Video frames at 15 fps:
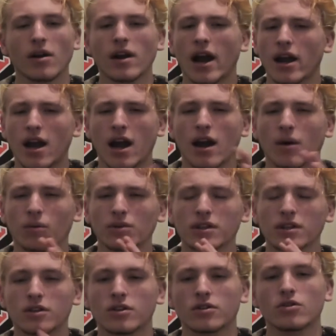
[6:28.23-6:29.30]
I wasn't
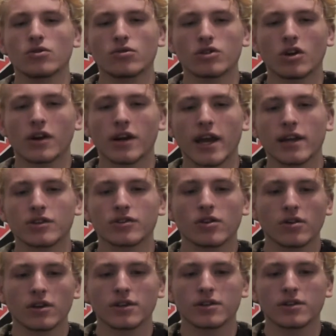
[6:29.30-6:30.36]
huge on Andy
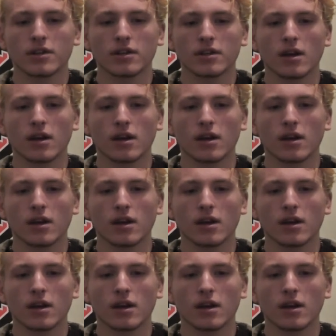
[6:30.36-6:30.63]
Serkis